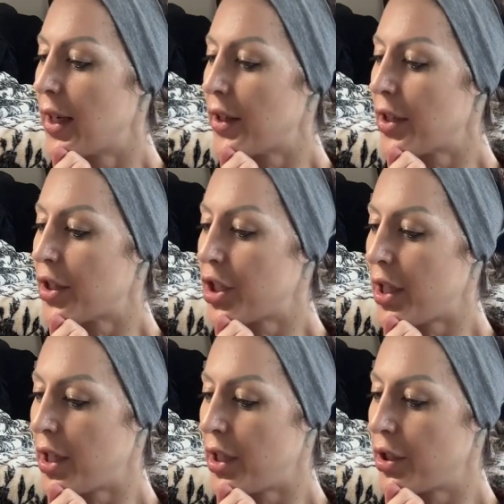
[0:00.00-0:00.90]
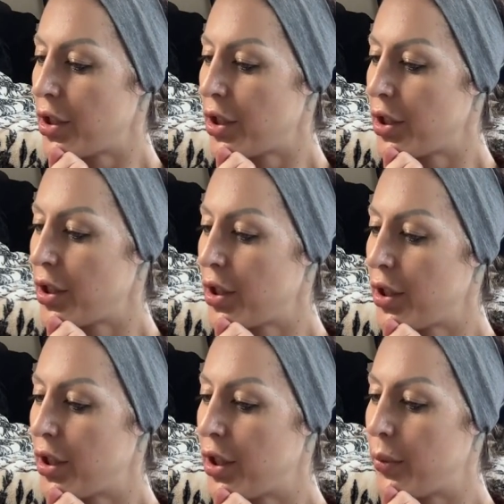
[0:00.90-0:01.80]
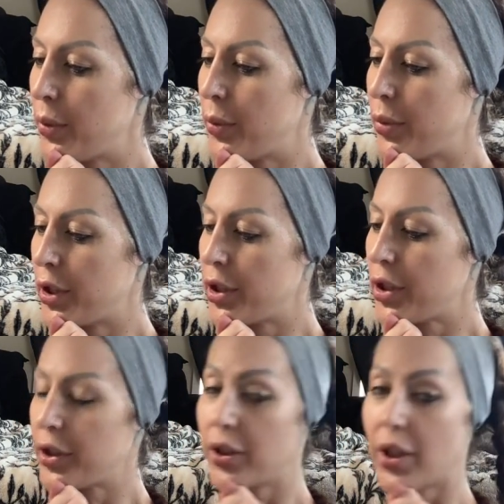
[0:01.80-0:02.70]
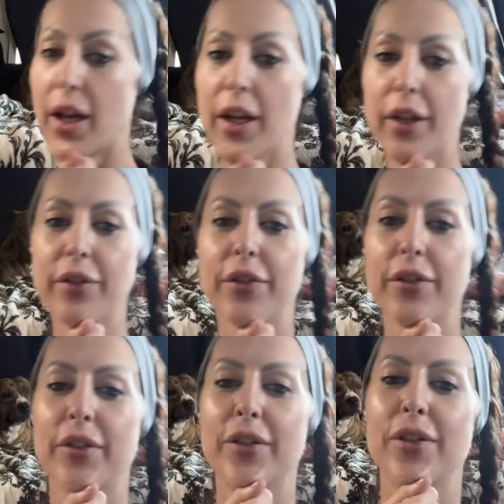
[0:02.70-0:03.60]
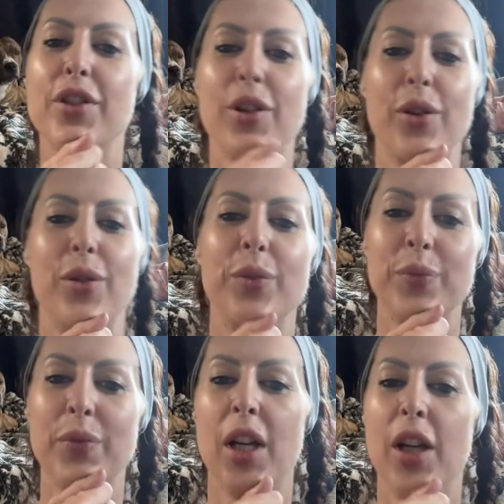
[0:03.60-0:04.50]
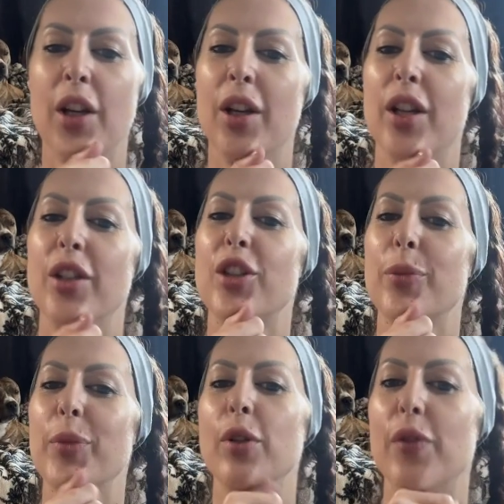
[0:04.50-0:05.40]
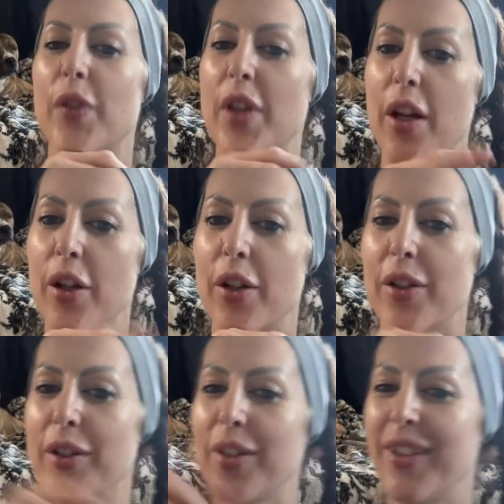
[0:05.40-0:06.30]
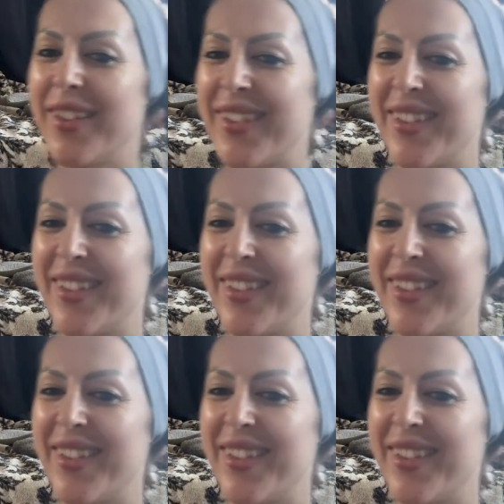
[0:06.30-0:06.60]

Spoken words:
and the change it would bring to your life. So jumping over that hurdle.